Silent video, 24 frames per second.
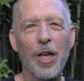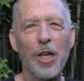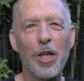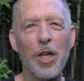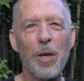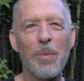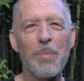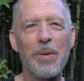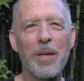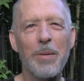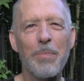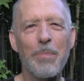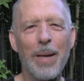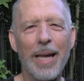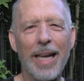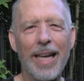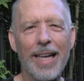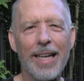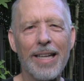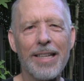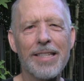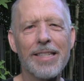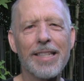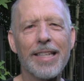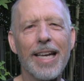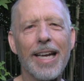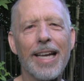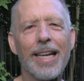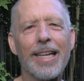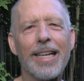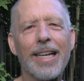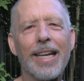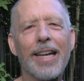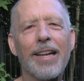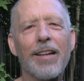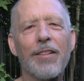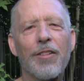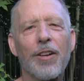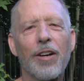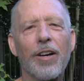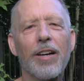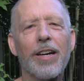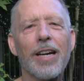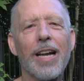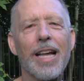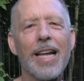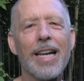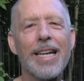Human beings can
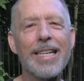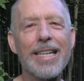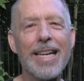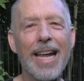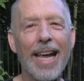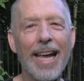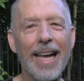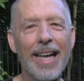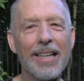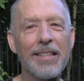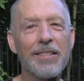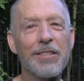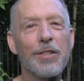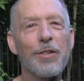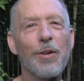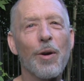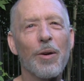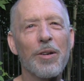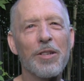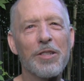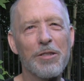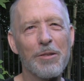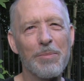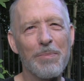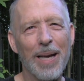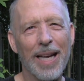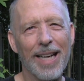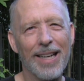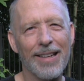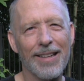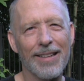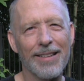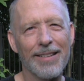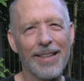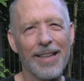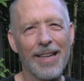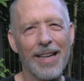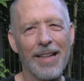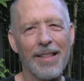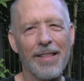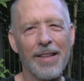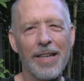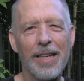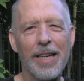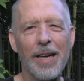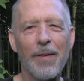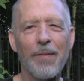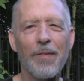neither taste nor smell
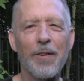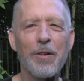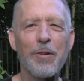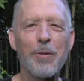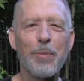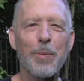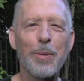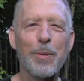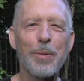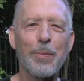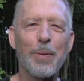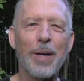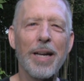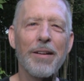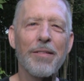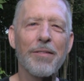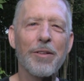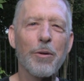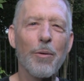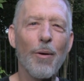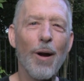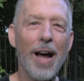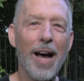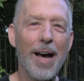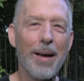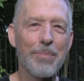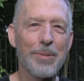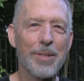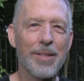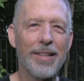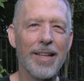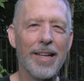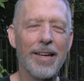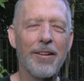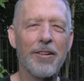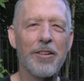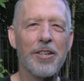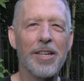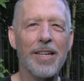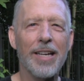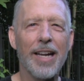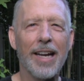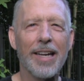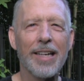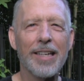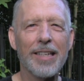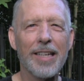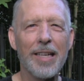the difference between crops that are
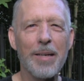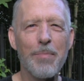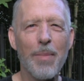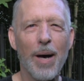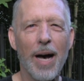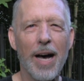genetically